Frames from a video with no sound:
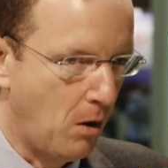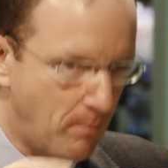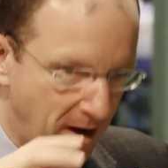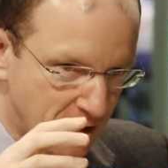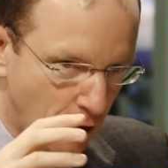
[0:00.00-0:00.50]

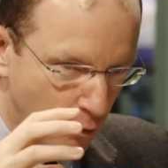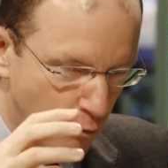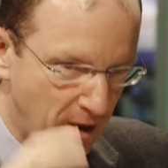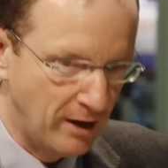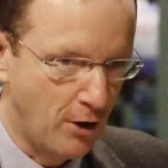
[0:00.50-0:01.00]
Based on a
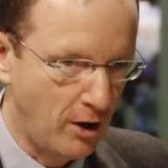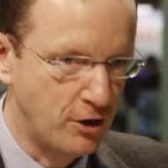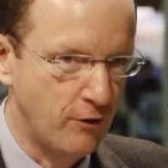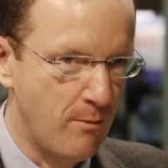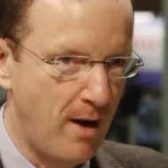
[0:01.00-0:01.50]
real
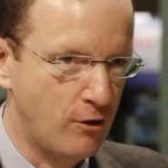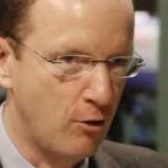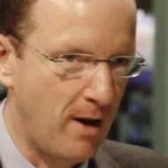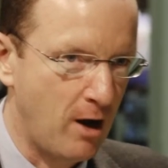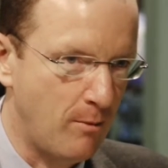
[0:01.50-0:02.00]
knowledge of the
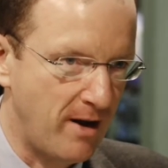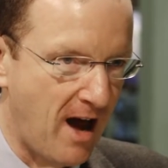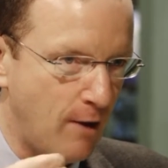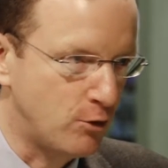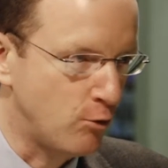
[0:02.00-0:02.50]
microbiome and
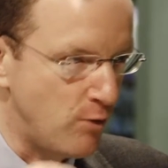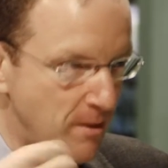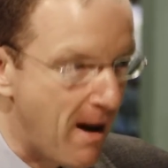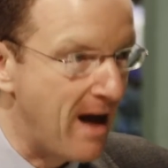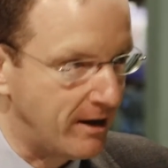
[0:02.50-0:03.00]
how to
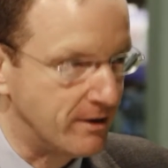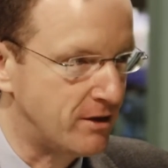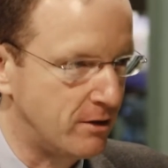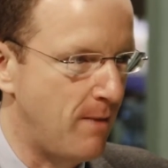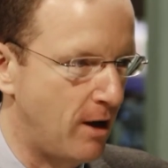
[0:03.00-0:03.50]

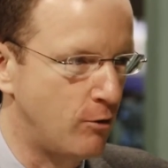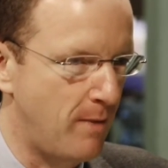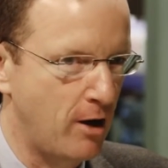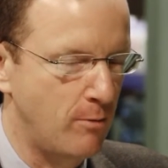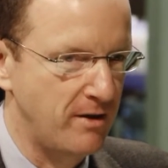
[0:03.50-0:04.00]
rebalance the
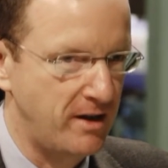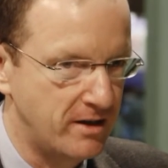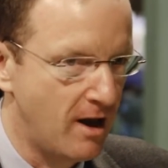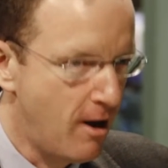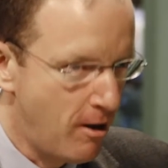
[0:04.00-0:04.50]
microbiome in
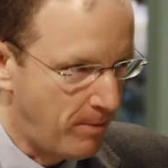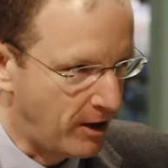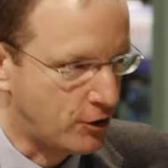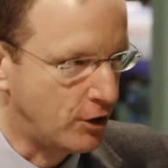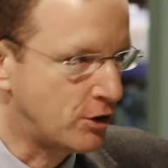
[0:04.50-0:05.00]
these
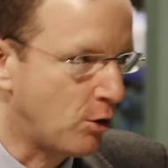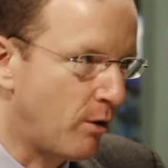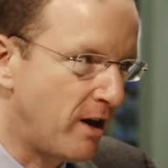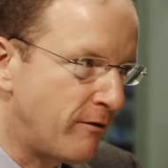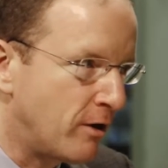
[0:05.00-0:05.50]
patients,
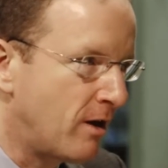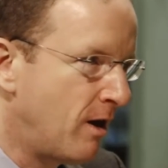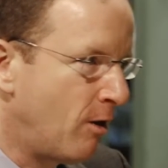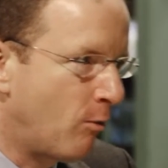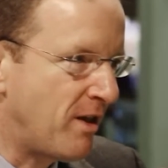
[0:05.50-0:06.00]
or even
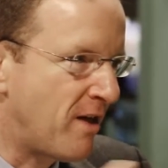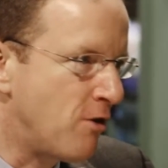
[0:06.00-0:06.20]
when they're